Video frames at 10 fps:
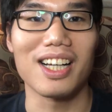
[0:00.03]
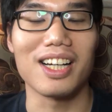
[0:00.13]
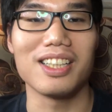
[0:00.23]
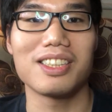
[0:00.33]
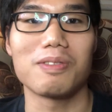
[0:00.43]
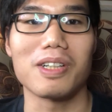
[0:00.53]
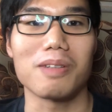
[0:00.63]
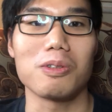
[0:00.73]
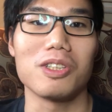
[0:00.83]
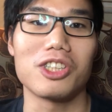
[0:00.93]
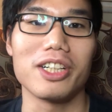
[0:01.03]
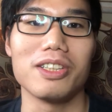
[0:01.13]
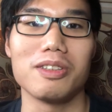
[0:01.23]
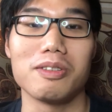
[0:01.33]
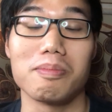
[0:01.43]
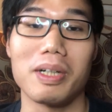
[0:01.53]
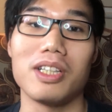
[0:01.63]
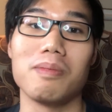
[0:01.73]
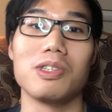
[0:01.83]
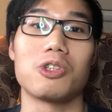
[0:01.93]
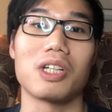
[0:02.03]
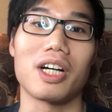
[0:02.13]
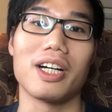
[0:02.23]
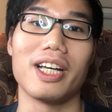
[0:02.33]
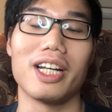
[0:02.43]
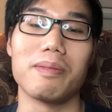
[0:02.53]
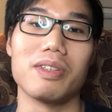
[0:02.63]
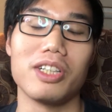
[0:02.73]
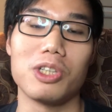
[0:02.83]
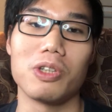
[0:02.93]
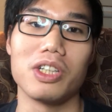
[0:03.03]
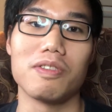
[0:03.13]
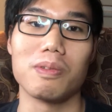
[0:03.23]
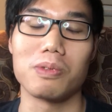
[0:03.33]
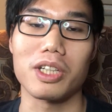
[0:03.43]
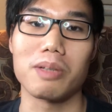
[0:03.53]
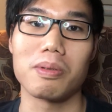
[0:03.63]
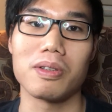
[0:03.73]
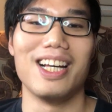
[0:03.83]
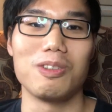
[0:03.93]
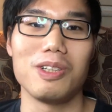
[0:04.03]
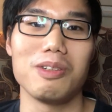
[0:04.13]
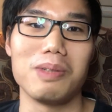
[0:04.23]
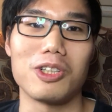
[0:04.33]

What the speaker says: guys, welcome to the channel. My name is Xuan Kai and I'm a day trader from Singapore, and today we'll be